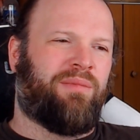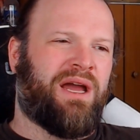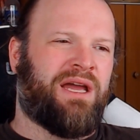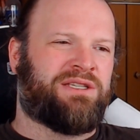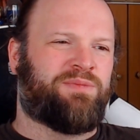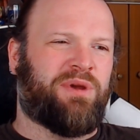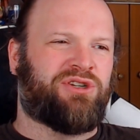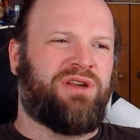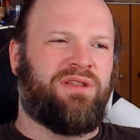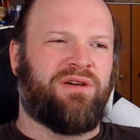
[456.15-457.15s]

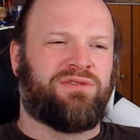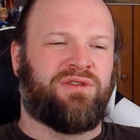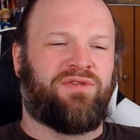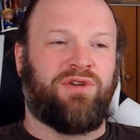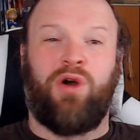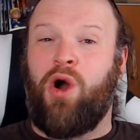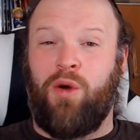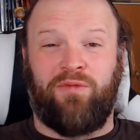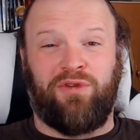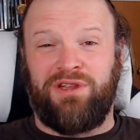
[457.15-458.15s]
especially those of you,
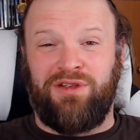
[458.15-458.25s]
hopefully